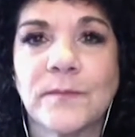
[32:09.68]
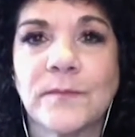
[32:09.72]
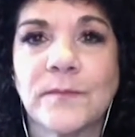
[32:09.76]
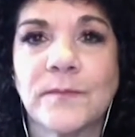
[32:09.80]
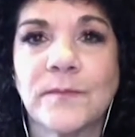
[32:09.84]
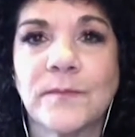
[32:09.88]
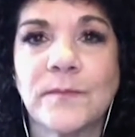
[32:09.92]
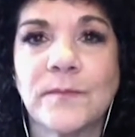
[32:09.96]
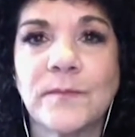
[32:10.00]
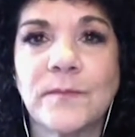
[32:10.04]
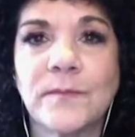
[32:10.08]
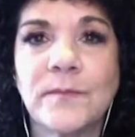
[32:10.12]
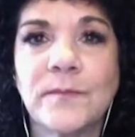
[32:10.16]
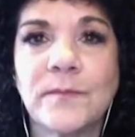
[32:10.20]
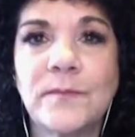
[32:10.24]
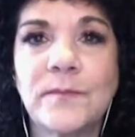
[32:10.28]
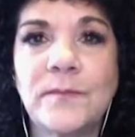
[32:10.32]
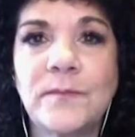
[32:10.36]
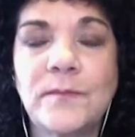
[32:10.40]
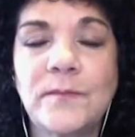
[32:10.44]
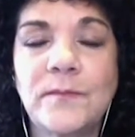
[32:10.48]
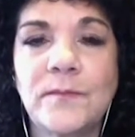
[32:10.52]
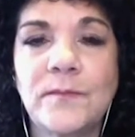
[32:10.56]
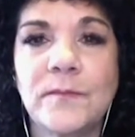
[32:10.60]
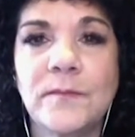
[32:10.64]

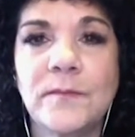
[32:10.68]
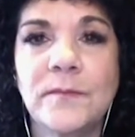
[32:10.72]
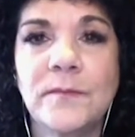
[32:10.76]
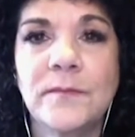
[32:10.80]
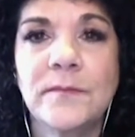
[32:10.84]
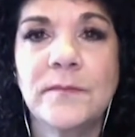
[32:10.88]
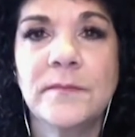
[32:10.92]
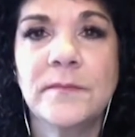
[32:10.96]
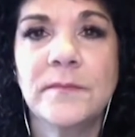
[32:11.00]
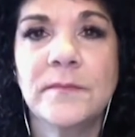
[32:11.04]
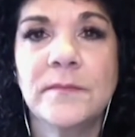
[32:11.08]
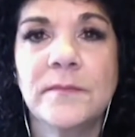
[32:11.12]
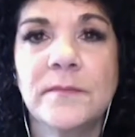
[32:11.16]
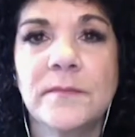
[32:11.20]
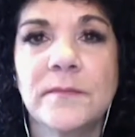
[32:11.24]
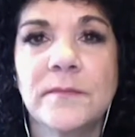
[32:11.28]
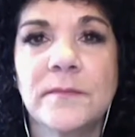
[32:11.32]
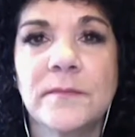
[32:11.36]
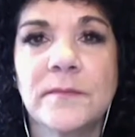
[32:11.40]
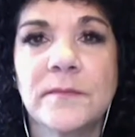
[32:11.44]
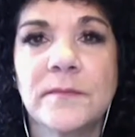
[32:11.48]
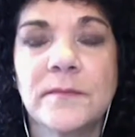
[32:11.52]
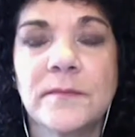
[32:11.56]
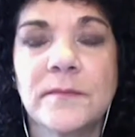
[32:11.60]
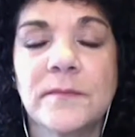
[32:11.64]

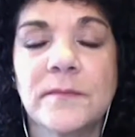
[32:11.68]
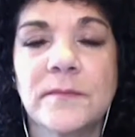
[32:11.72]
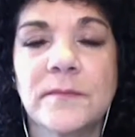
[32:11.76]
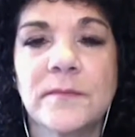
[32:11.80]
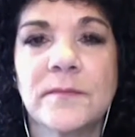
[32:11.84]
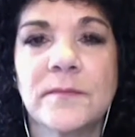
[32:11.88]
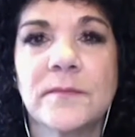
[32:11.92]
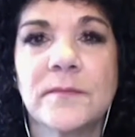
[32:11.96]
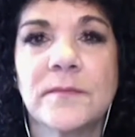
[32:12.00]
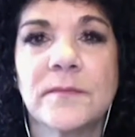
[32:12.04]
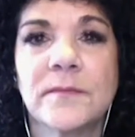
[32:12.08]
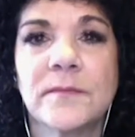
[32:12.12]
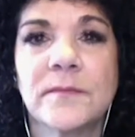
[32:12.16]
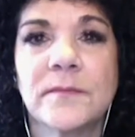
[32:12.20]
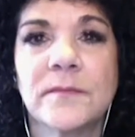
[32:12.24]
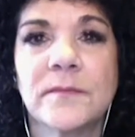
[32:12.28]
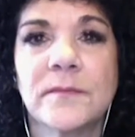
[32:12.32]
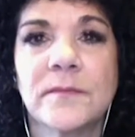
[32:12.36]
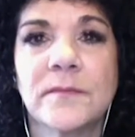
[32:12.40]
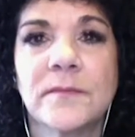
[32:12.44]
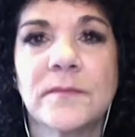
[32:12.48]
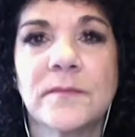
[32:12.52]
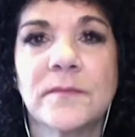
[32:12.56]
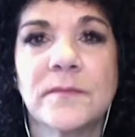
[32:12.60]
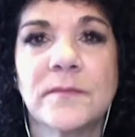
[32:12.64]

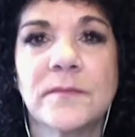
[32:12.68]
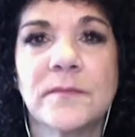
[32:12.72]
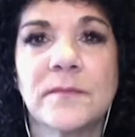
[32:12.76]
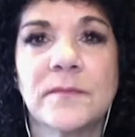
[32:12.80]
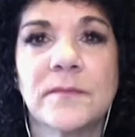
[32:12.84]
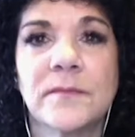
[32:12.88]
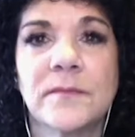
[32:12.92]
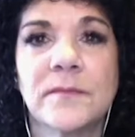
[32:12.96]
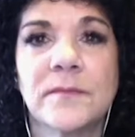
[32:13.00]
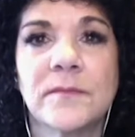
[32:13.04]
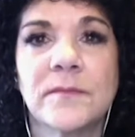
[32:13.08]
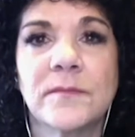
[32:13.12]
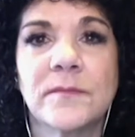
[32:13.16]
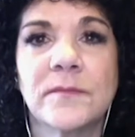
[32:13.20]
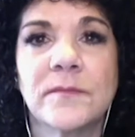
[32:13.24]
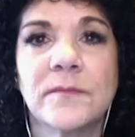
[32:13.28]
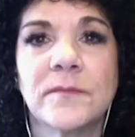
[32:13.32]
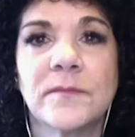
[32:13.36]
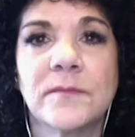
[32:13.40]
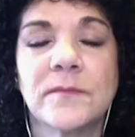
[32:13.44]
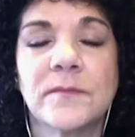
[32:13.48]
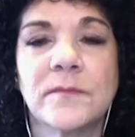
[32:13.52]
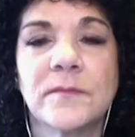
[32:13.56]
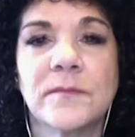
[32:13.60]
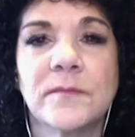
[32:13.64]

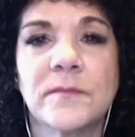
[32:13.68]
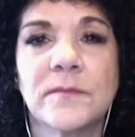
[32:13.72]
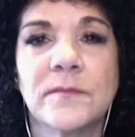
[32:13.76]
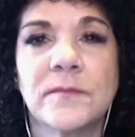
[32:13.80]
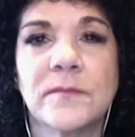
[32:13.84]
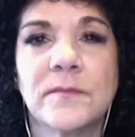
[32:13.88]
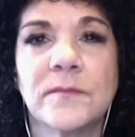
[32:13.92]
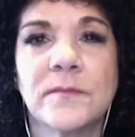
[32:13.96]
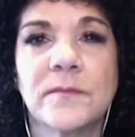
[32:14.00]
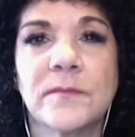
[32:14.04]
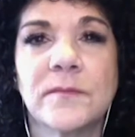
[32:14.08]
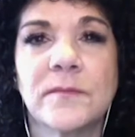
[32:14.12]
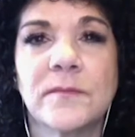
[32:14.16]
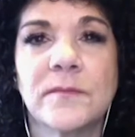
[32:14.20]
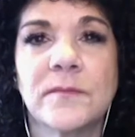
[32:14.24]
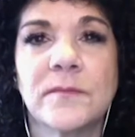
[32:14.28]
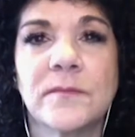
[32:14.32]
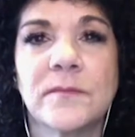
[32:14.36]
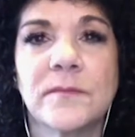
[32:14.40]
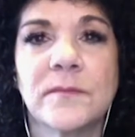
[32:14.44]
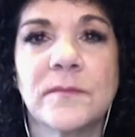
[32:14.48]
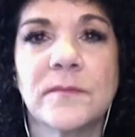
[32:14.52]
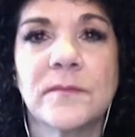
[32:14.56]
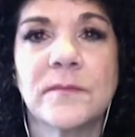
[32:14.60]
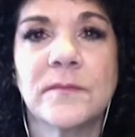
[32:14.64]

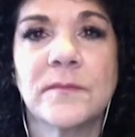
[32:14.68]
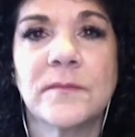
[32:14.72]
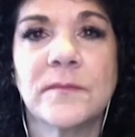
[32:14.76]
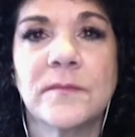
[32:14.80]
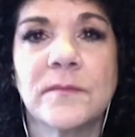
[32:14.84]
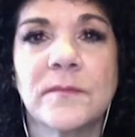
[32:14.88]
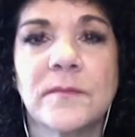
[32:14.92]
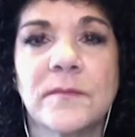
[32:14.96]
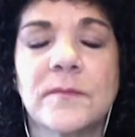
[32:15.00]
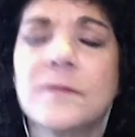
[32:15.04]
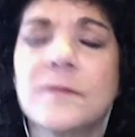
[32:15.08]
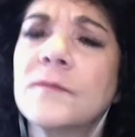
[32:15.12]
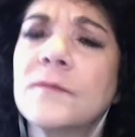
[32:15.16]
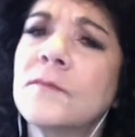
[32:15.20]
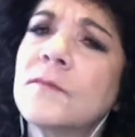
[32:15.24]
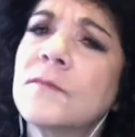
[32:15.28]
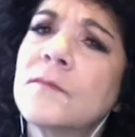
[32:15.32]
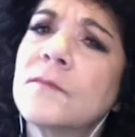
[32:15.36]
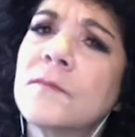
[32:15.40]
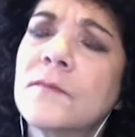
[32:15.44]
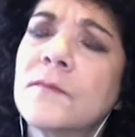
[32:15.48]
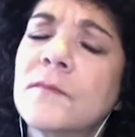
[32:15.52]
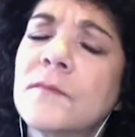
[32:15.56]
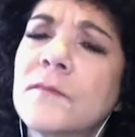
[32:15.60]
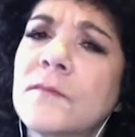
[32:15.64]

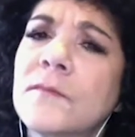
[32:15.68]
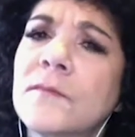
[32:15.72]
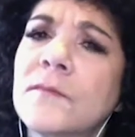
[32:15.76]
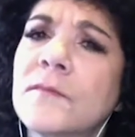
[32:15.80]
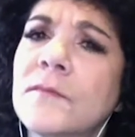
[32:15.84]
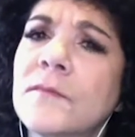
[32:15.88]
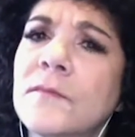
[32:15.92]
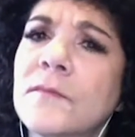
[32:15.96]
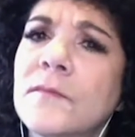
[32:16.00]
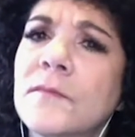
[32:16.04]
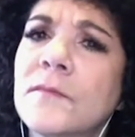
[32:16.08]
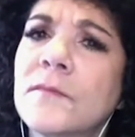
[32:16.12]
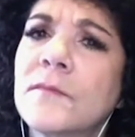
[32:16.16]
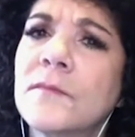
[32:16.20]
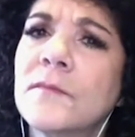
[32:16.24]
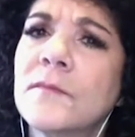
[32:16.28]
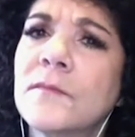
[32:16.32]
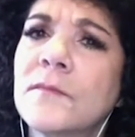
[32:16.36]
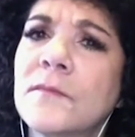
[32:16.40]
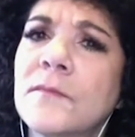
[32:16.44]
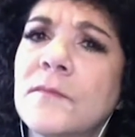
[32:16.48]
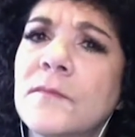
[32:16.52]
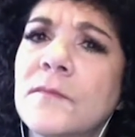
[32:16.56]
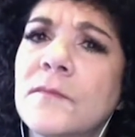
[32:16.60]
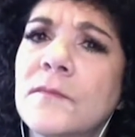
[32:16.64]

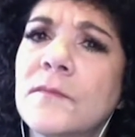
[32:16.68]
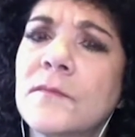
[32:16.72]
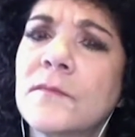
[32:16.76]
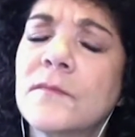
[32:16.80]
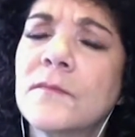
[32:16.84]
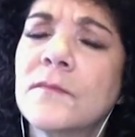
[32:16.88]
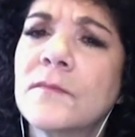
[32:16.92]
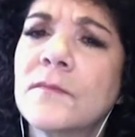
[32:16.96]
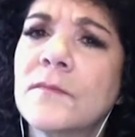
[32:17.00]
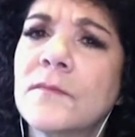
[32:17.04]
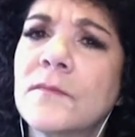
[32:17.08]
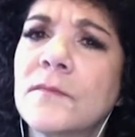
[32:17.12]
This person isn't speaking.